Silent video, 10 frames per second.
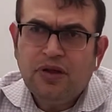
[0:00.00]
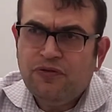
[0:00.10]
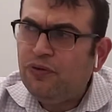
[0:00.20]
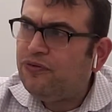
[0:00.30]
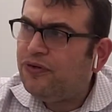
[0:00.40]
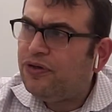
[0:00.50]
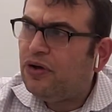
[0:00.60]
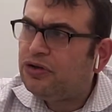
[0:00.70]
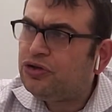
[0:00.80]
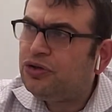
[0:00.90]
food for
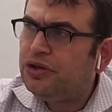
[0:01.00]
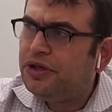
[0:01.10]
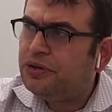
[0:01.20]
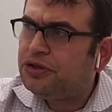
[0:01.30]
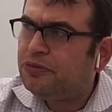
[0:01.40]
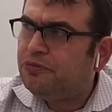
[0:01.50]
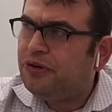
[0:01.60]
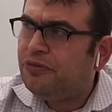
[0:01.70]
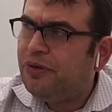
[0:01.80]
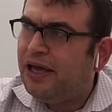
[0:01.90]
thought. Should leadership be
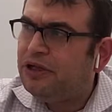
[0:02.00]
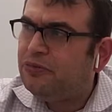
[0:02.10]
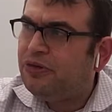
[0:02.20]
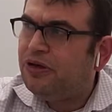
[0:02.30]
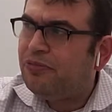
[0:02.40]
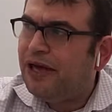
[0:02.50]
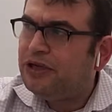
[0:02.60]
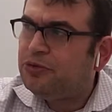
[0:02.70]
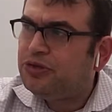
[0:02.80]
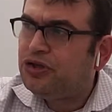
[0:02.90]
the
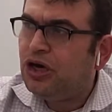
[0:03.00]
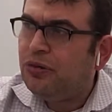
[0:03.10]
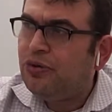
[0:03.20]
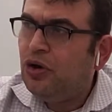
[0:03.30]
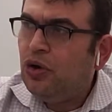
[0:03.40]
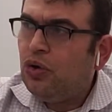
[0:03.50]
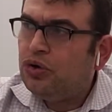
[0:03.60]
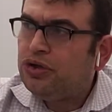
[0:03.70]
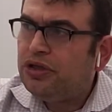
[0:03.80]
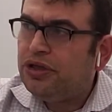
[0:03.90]
management's job, or
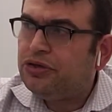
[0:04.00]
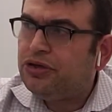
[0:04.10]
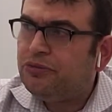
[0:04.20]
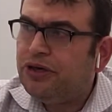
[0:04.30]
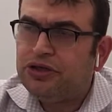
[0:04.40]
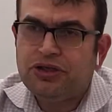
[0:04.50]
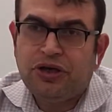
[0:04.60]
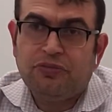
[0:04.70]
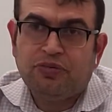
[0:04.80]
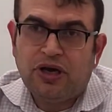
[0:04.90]
should leadership be a
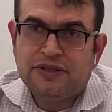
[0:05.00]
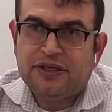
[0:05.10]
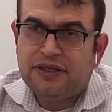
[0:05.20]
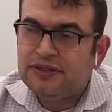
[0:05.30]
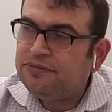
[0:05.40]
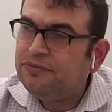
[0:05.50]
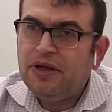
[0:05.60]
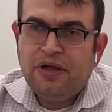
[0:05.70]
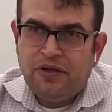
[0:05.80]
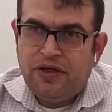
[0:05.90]
shared process?
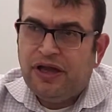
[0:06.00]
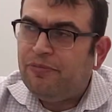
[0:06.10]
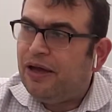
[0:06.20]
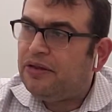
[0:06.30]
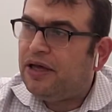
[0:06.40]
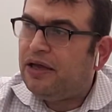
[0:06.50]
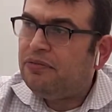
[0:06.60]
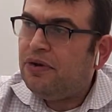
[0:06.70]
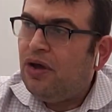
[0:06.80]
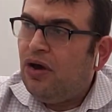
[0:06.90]
Think about that.
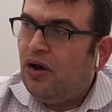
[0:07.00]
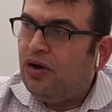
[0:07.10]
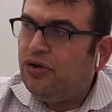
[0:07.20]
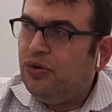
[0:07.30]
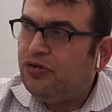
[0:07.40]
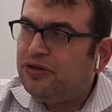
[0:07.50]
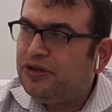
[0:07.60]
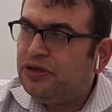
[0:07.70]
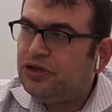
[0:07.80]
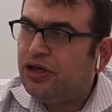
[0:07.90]
Are you interested
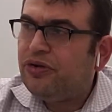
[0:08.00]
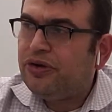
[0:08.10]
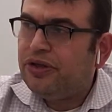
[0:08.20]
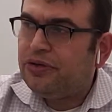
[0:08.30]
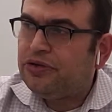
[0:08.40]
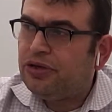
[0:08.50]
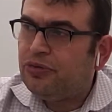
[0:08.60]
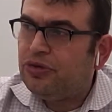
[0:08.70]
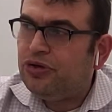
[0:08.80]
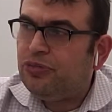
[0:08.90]
in sharing leadership,
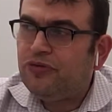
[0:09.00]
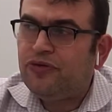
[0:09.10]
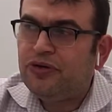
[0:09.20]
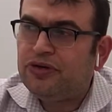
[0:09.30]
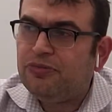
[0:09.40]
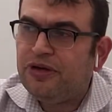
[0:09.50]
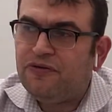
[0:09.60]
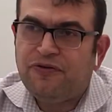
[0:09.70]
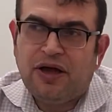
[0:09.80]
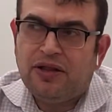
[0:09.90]
or do you prefer to be a
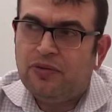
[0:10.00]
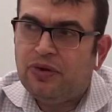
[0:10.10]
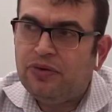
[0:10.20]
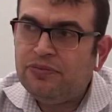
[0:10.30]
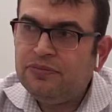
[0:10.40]
follower?